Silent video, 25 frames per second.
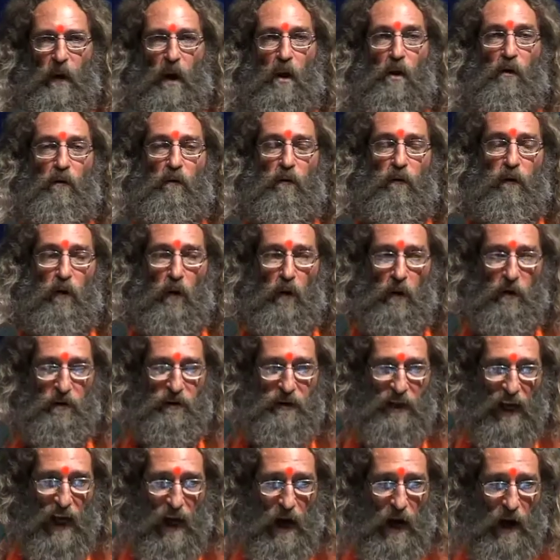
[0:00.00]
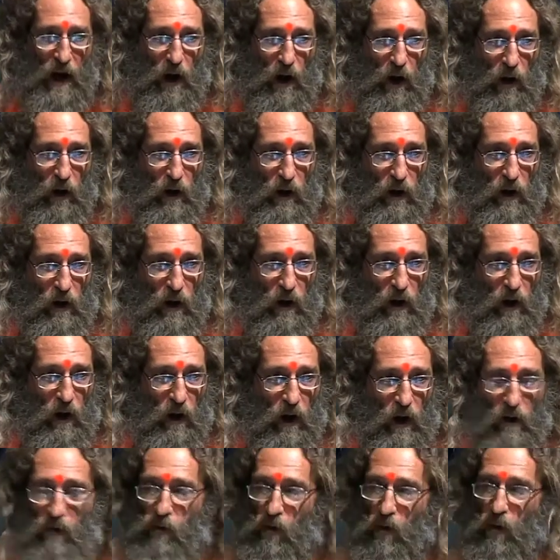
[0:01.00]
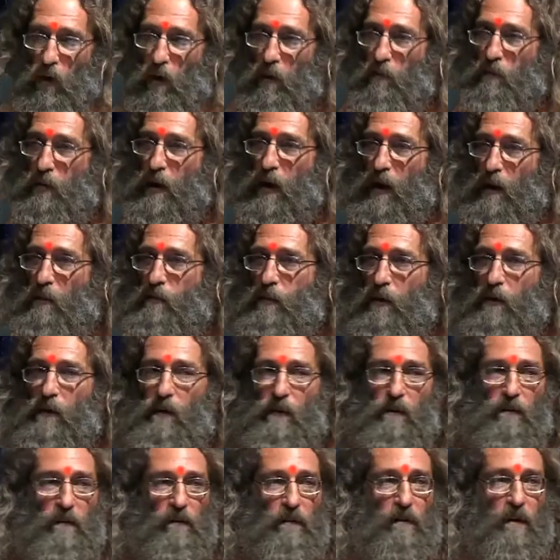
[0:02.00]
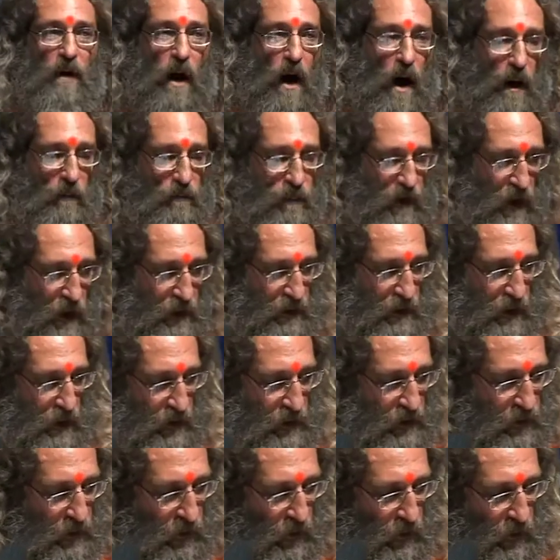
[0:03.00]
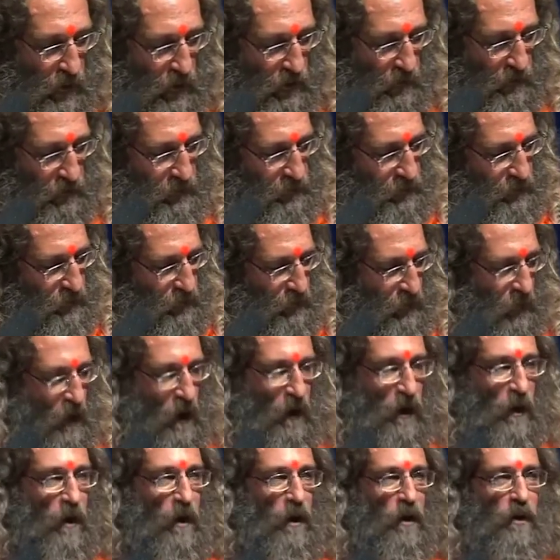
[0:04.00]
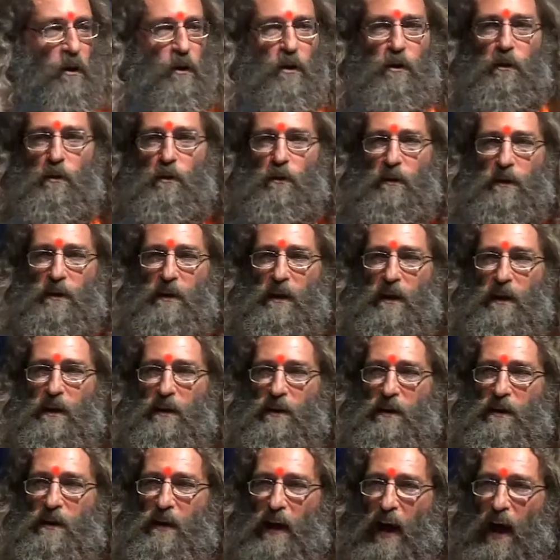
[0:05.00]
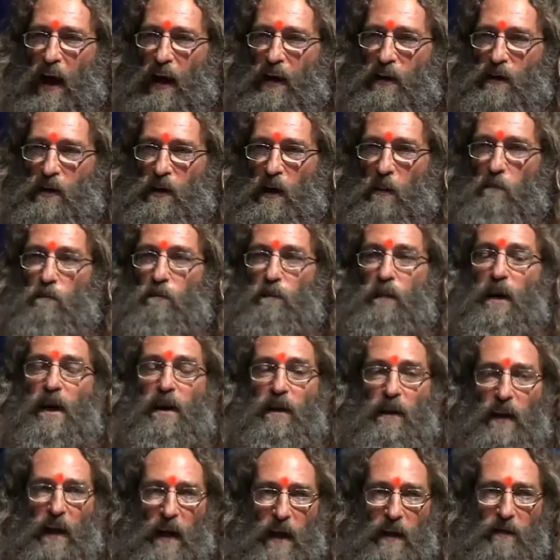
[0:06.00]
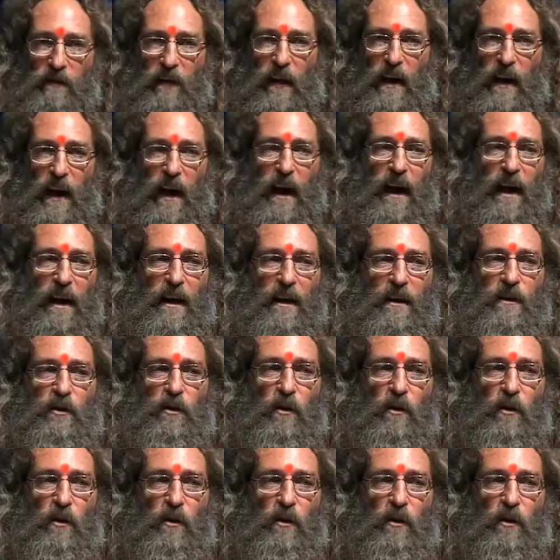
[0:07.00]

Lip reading: Voltaire, of all people, God bless his soul, used this text, believing in its